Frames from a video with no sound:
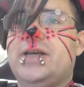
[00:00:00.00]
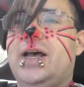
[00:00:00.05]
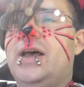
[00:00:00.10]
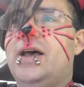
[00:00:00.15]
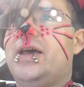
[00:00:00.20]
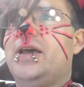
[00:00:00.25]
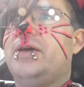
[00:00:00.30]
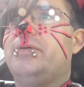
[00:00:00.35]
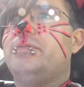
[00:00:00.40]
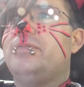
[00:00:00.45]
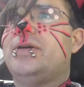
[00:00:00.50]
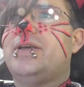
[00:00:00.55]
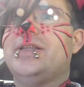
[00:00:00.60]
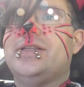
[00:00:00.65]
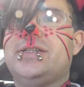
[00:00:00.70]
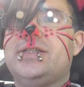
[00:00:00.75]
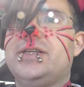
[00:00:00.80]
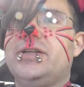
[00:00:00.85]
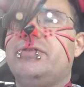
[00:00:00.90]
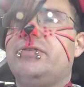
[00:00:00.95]
time,
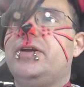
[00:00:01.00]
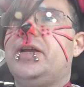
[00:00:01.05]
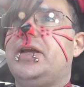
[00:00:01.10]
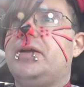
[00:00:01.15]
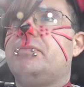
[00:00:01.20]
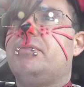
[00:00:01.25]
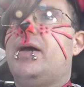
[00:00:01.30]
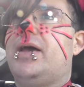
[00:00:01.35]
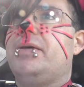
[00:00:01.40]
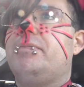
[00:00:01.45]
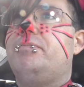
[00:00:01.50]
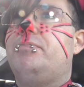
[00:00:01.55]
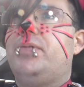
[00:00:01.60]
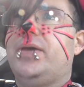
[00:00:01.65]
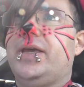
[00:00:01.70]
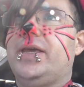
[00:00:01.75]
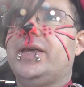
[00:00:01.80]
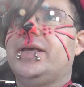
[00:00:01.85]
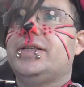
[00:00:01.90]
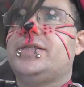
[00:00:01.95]
considering my
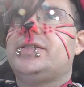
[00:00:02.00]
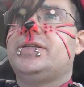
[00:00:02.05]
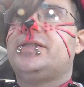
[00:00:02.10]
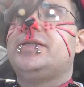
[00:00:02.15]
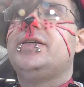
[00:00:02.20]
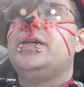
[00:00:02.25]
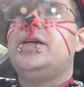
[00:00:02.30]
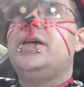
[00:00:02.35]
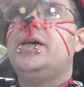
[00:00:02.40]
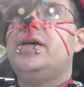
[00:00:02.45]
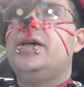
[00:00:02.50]
biggest